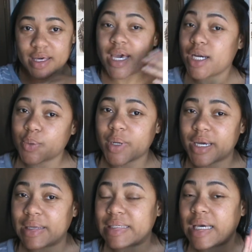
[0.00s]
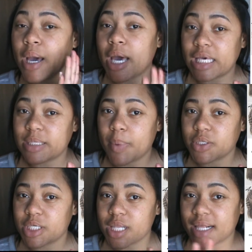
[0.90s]
here's what it is supposed
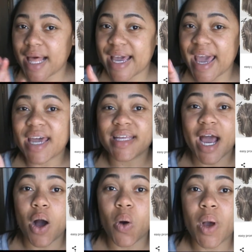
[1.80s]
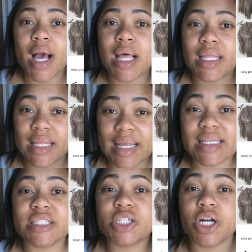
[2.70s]
to look like, and now
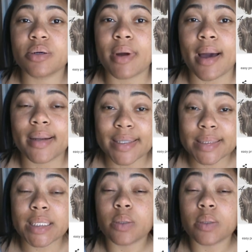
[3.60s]
let's turn around and see